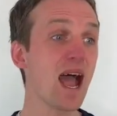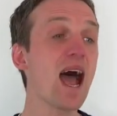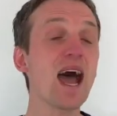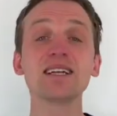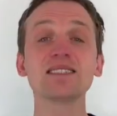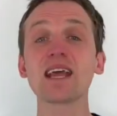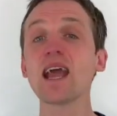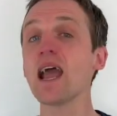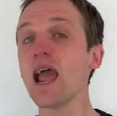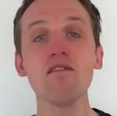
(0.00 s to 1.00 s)
and
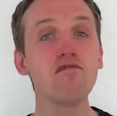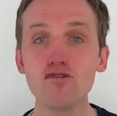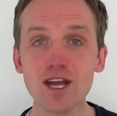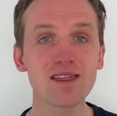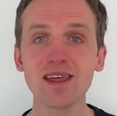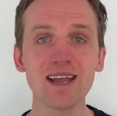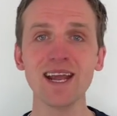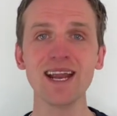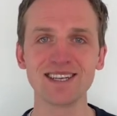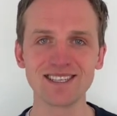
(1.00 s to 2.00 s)
everything
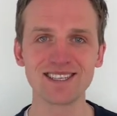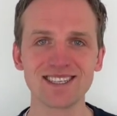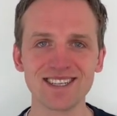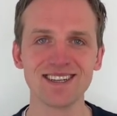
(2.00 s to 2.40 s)
in it.